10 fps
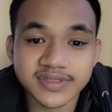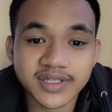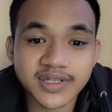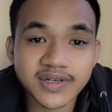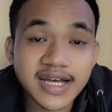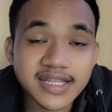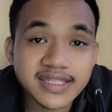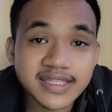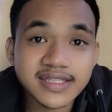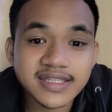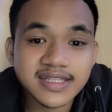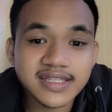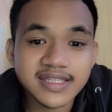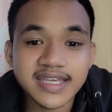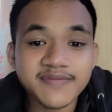so that
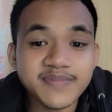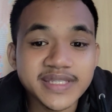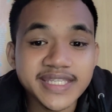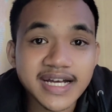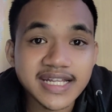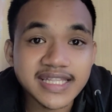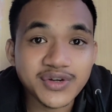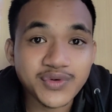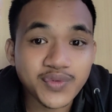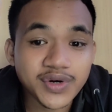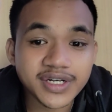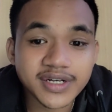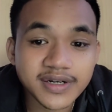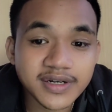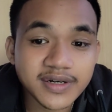they can be done their work
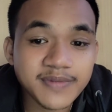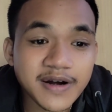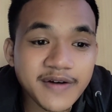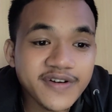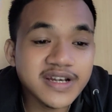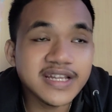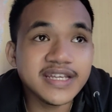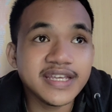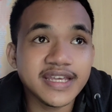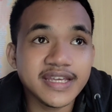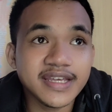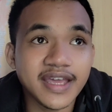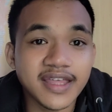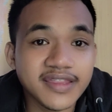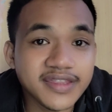properly
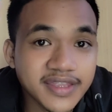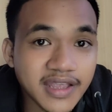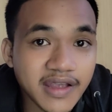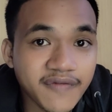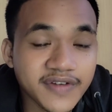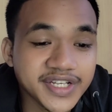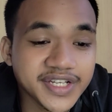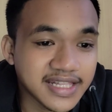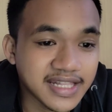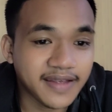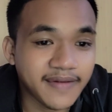and efficiently.